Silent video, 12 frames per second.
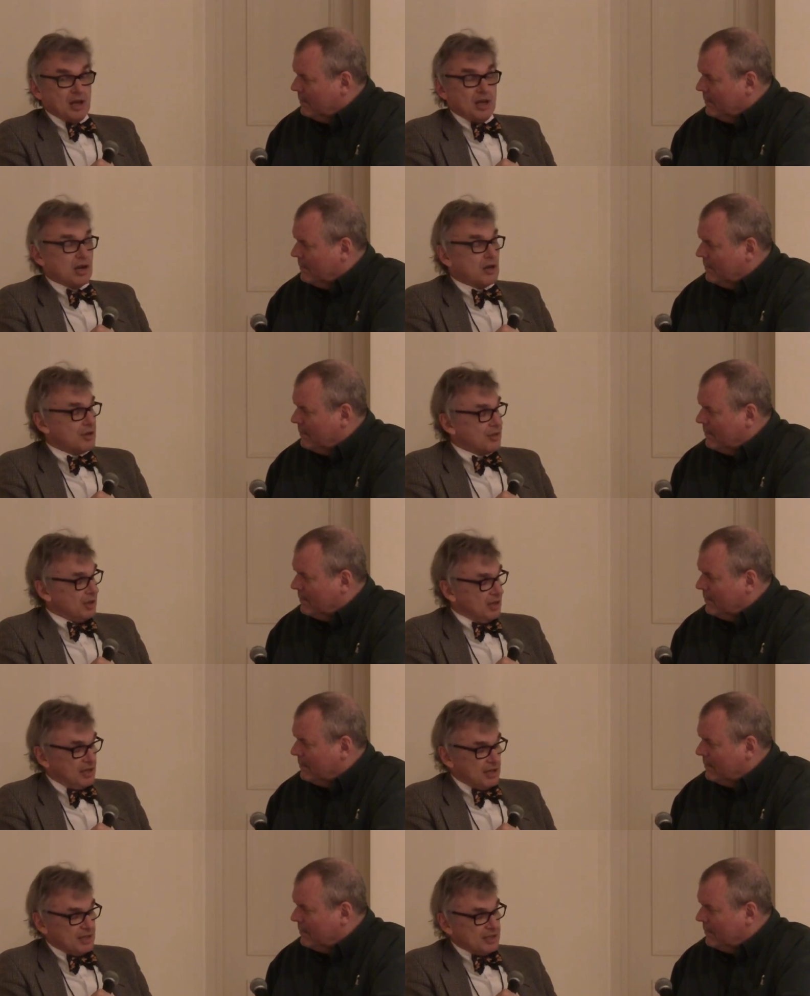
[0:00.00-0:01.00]
Speaker 1: along the
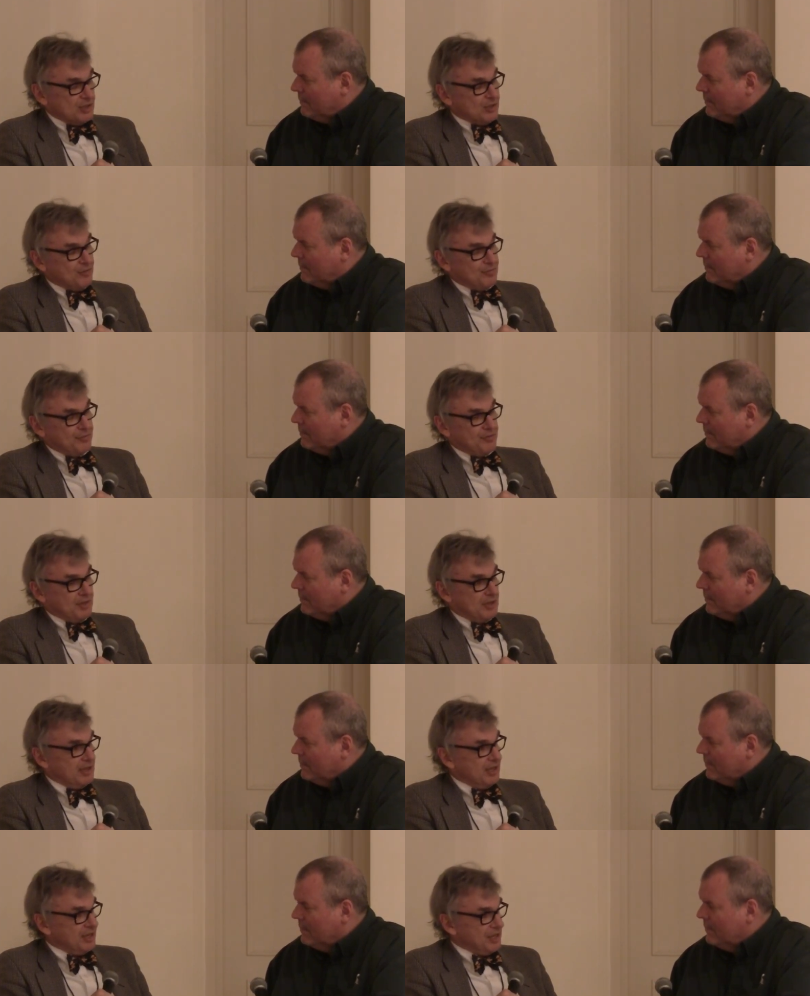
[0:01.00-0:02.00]
lines of uh,
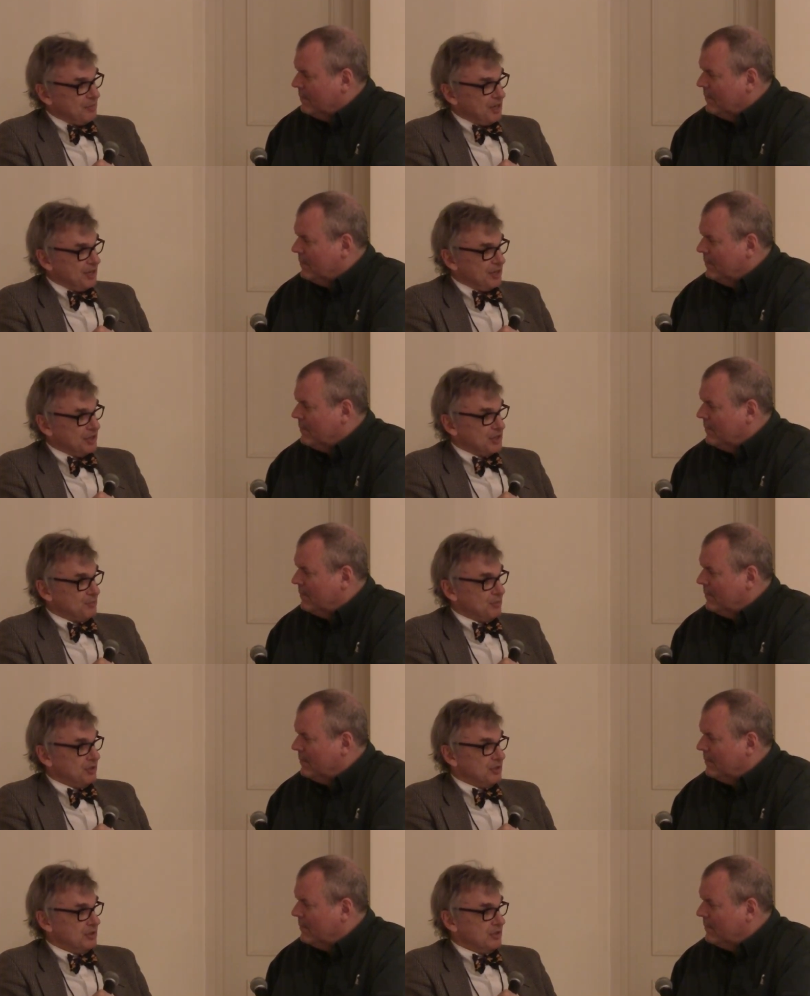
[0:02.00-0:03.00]
lean
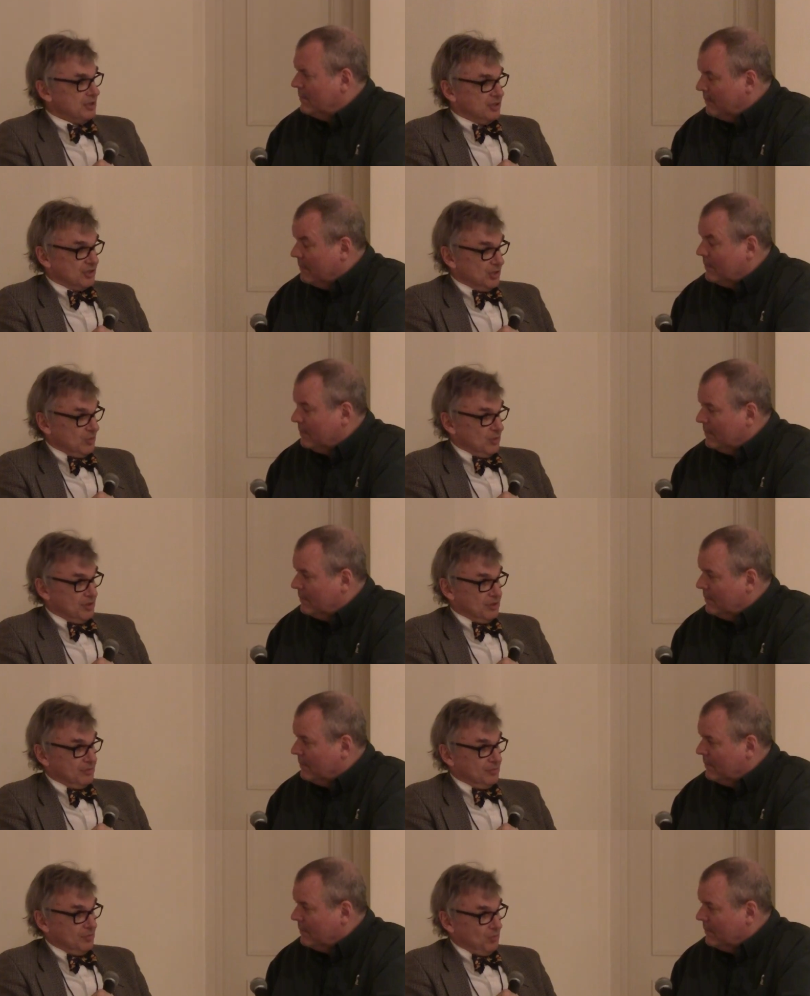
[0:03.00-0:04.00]
management and so
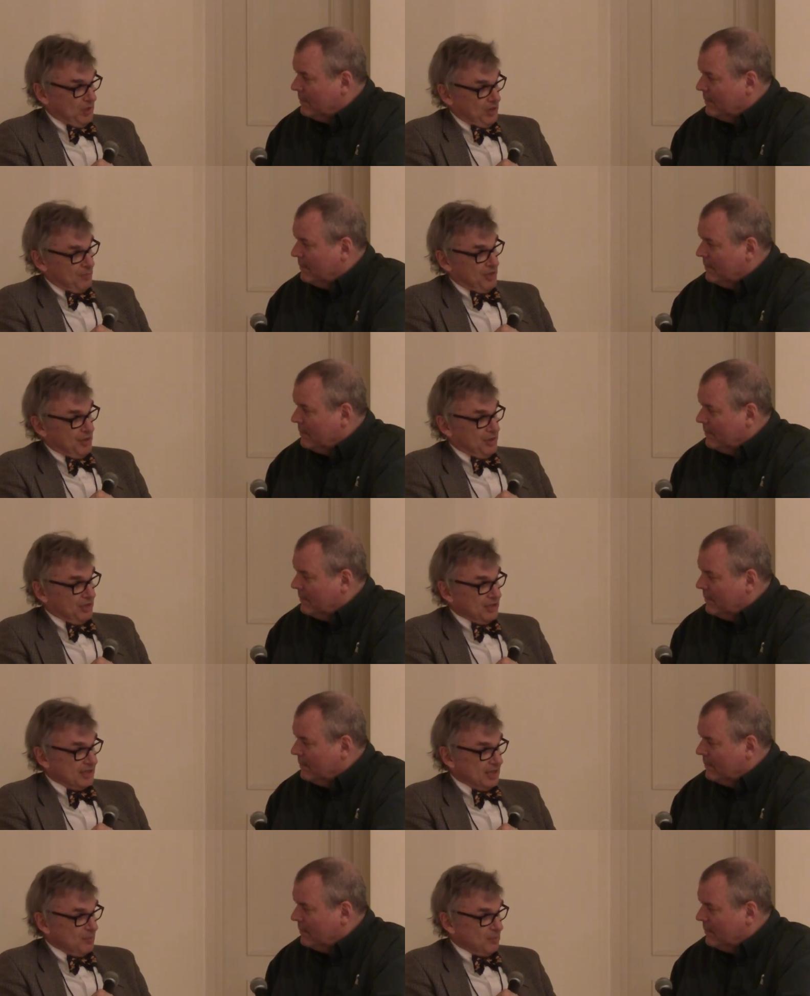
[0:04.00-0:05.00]
on will make
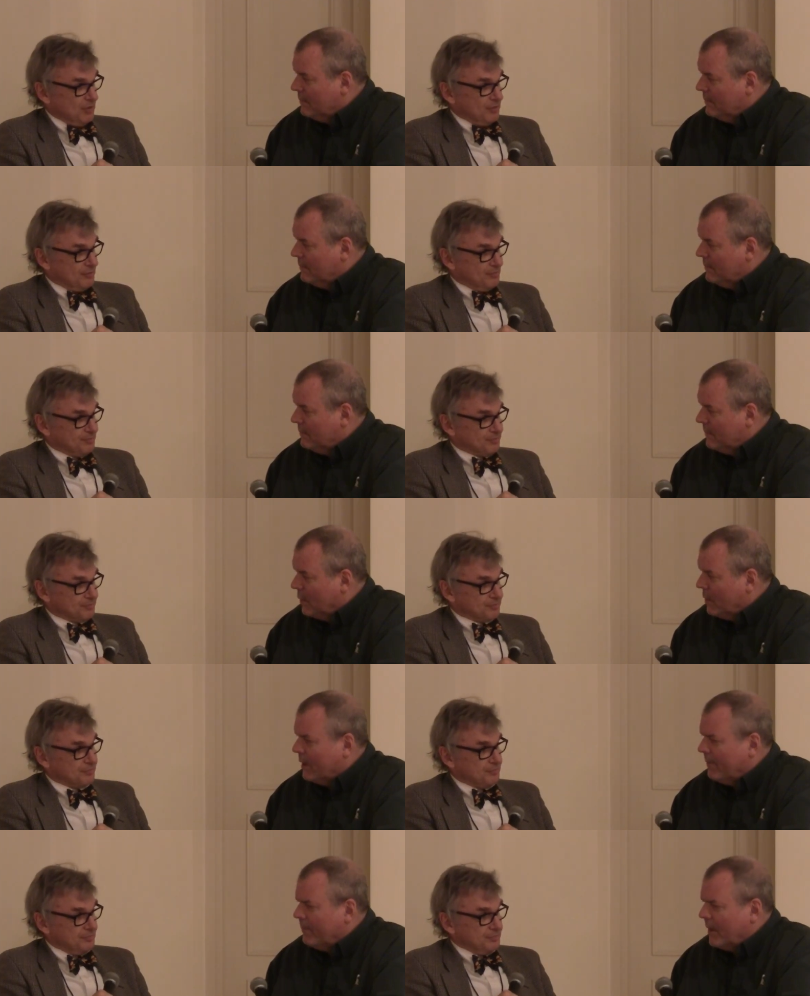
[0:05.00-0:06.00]
things happen.
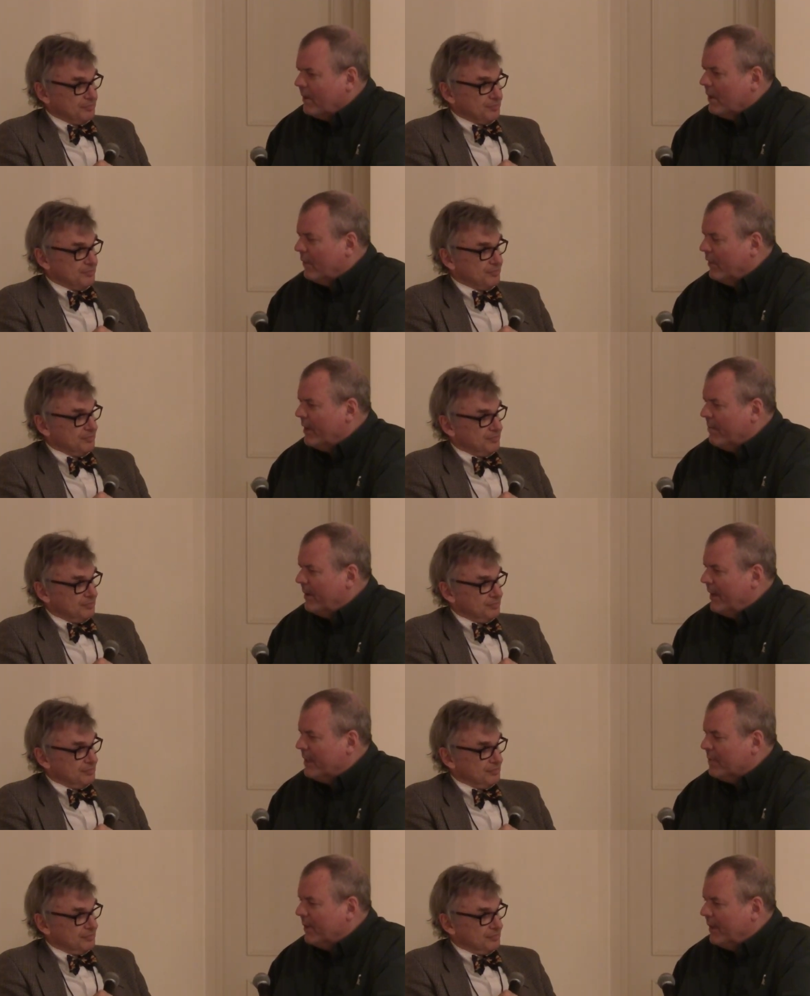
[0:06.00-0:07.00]
Speaker 2: Okay, I think of lean
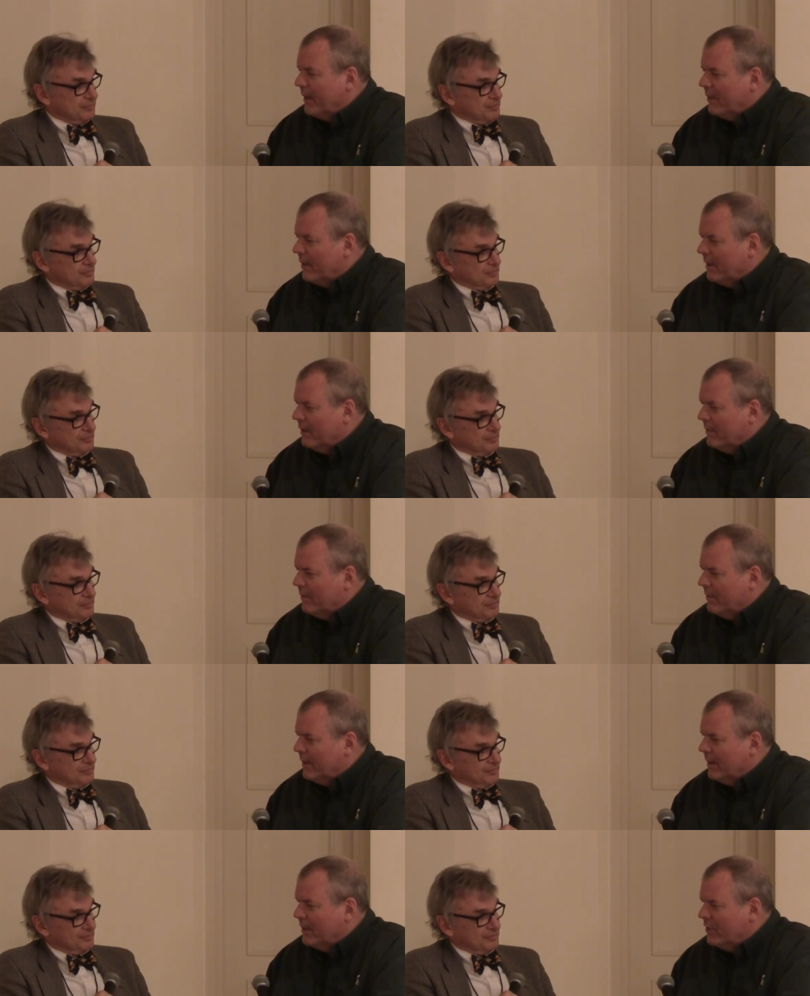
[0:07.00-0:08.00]
management. I think of
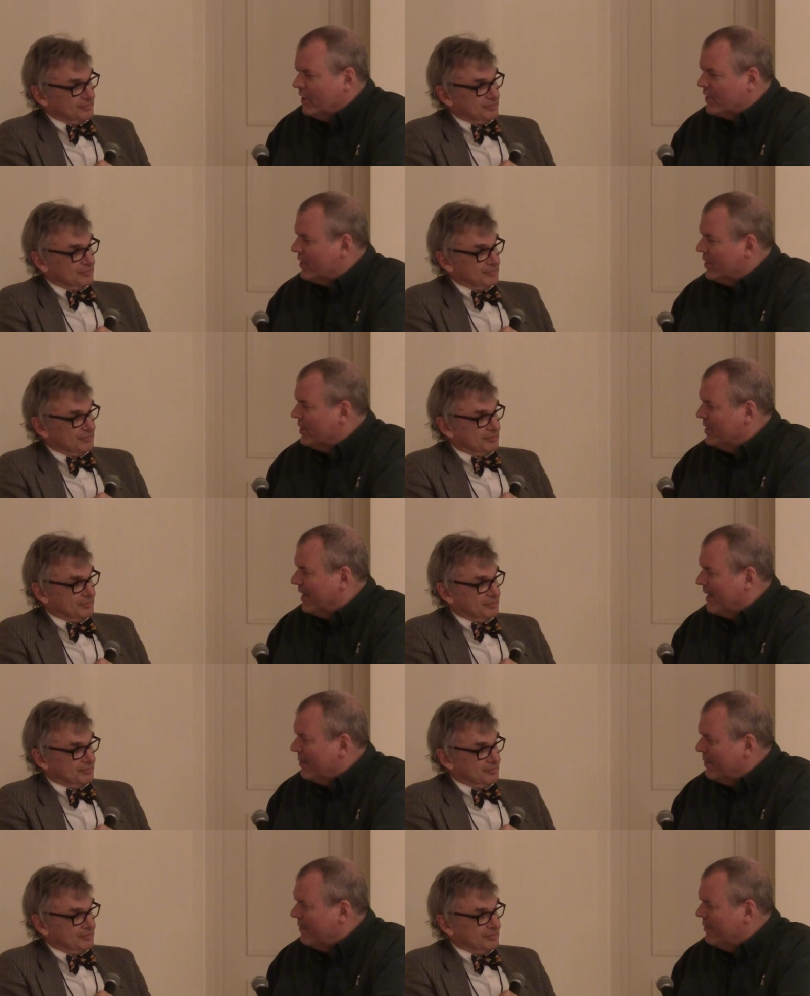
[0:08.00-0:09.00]
uh,
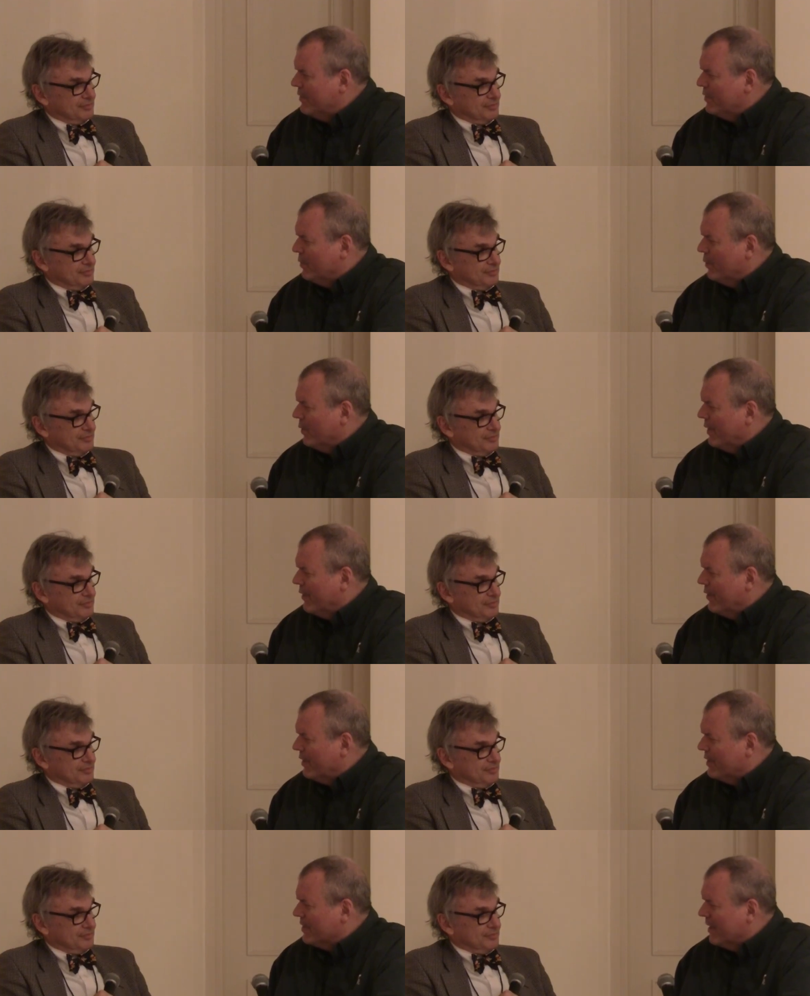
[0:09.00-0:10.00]
just-in-time inventory
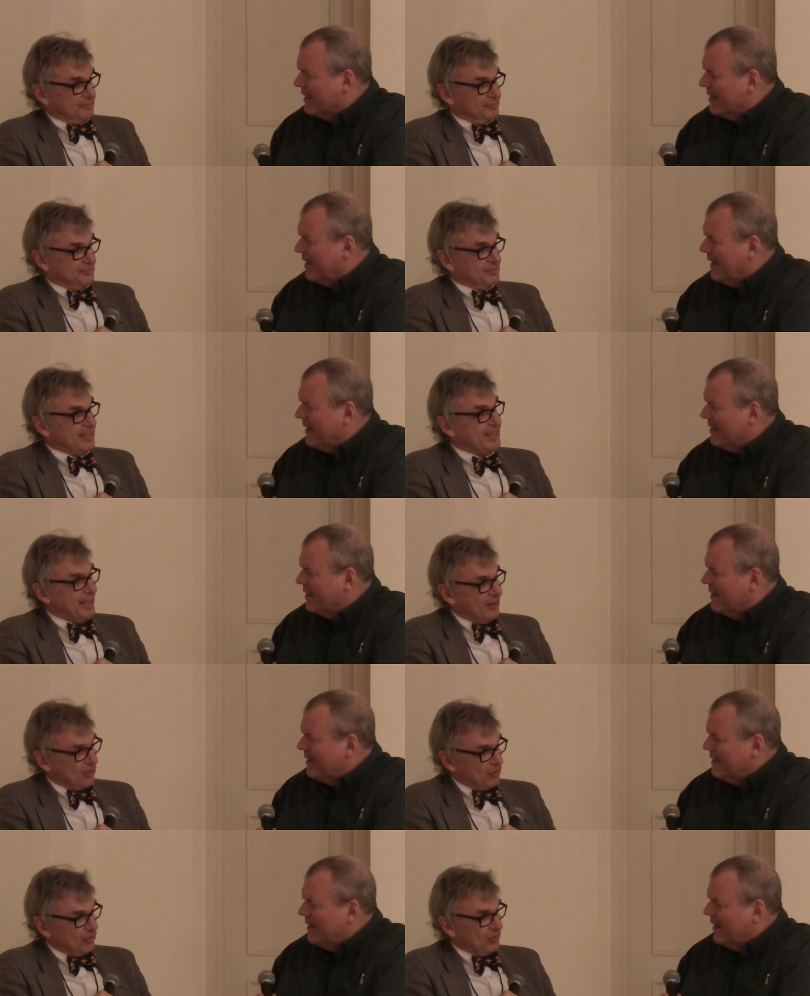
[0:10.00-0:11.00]
and things like that.
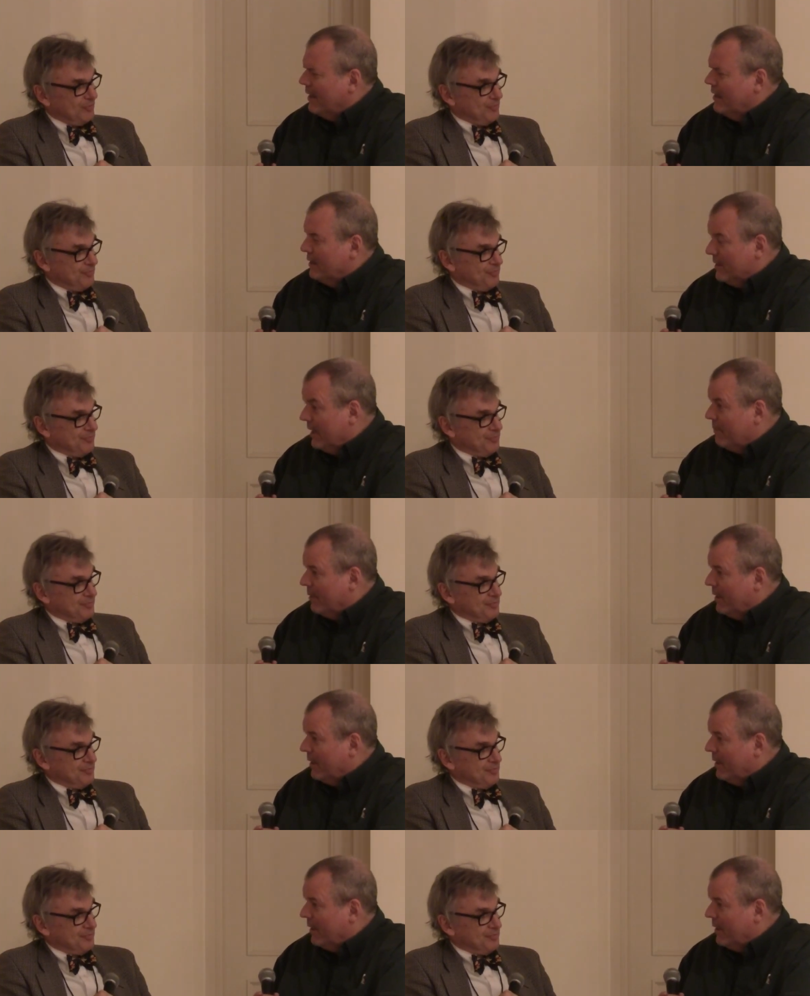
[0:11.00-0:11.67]
Yes. I don't. Does that